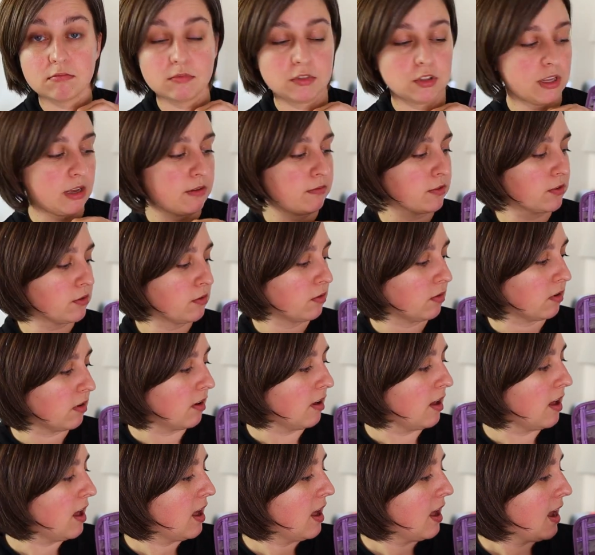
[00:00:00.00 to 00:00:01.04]
So that was cool.
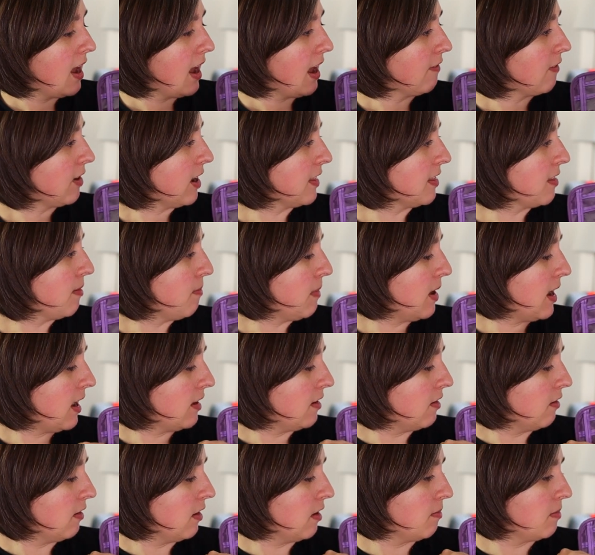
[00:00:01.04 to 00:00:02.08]
I've got the
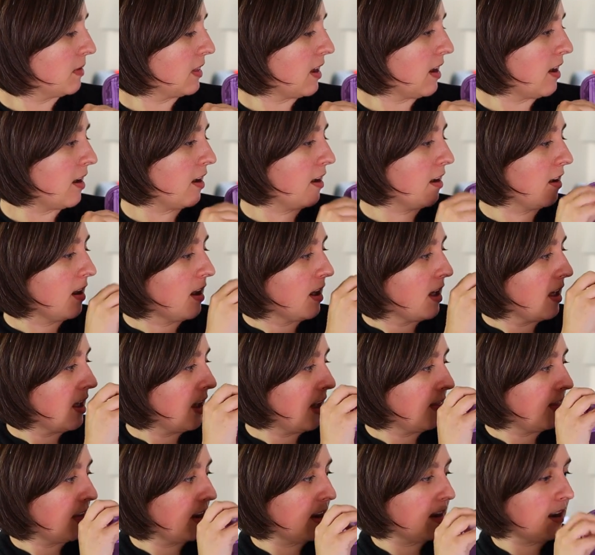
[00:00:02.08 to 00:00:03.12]
manual up there.
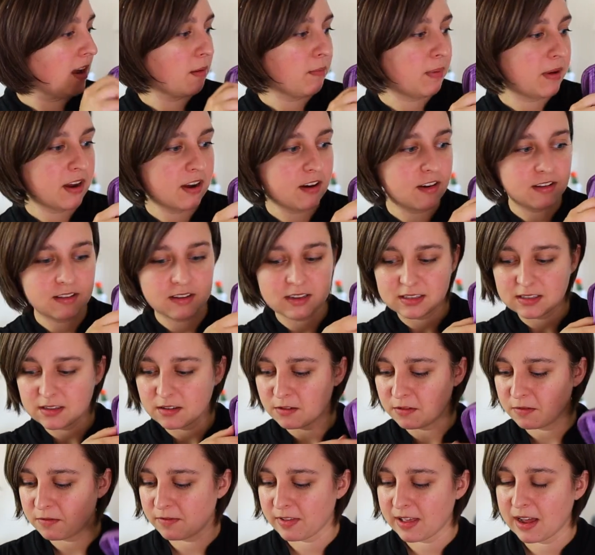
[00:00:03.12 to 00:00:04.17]
And then up here in this
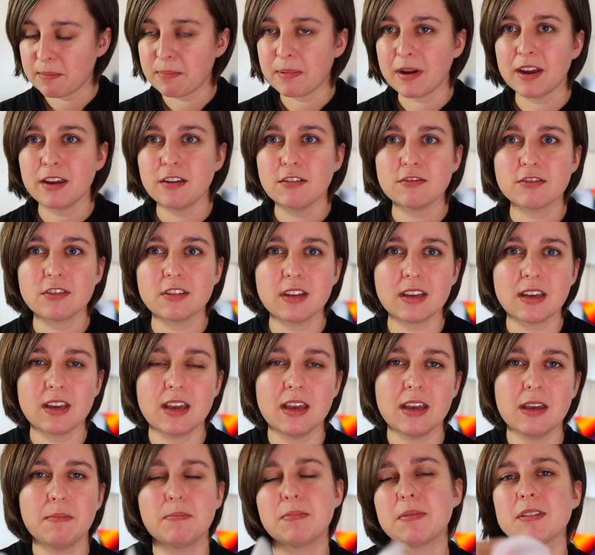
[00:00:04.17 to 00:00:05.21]
little flap, I usually
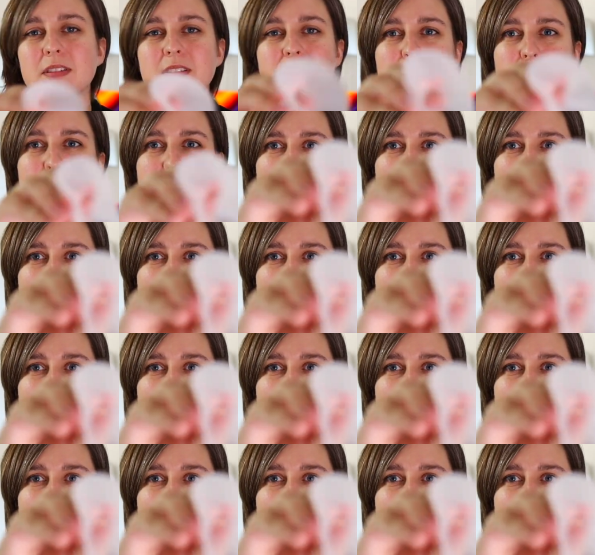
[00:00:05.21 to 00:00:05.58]
keep some